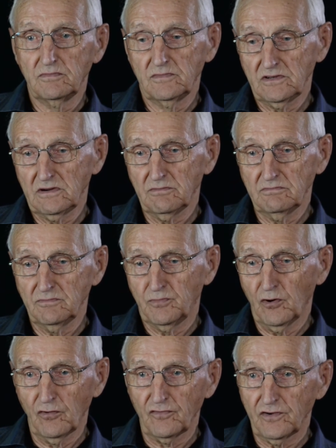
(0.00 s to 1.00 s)

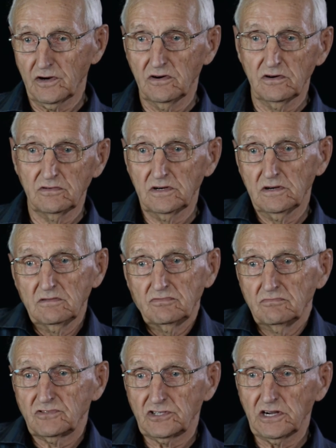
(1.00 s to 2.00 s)
improve their
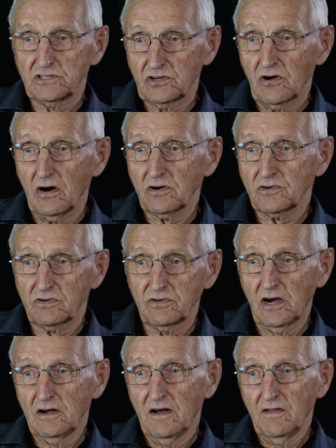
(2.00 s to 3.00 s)
seed stocks,
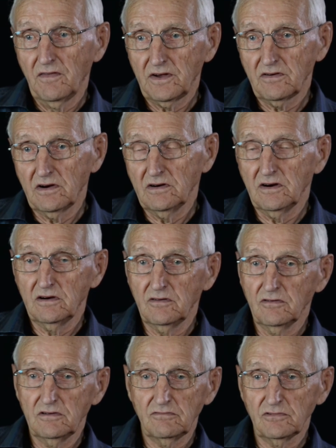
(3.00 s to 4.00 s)

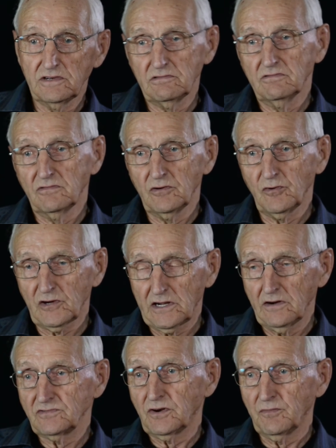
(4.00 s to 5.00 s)
we would
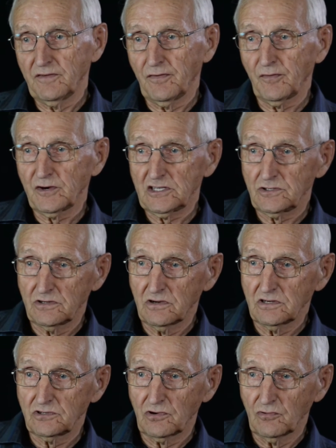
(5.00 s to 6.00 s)
have some information
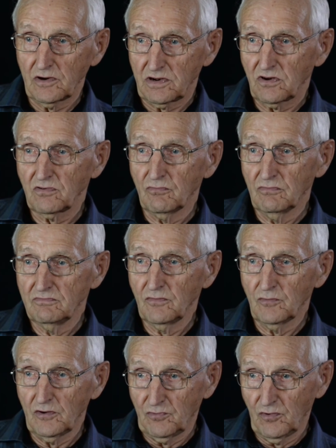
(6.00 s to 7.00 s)
as to what
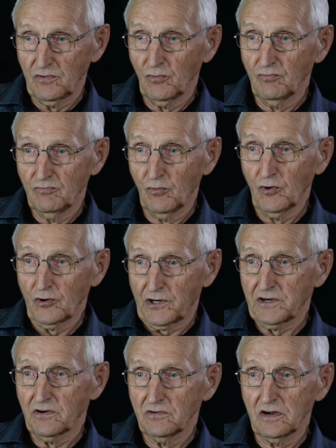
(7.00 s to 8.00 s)
would work
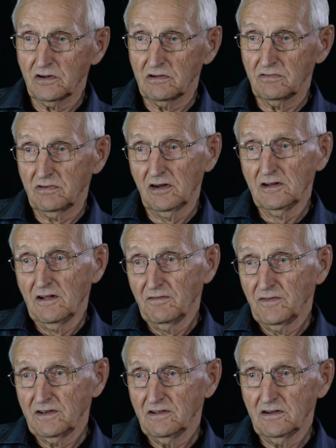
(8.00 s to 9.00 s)
here and
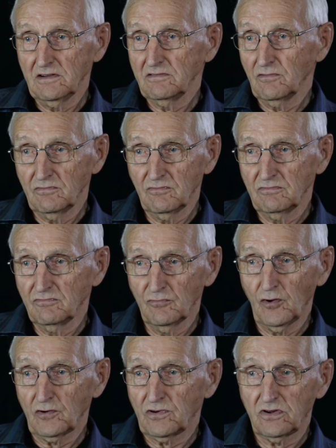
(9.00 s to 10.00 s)

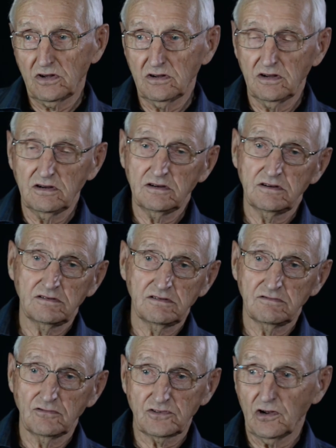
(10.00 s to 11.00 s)
what
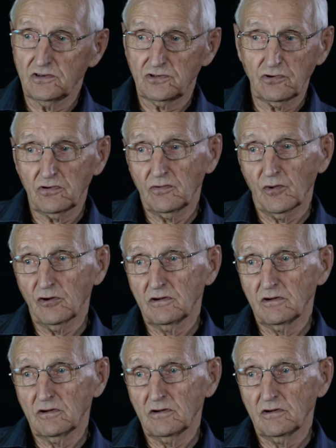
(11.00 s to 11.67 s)
was not suitable.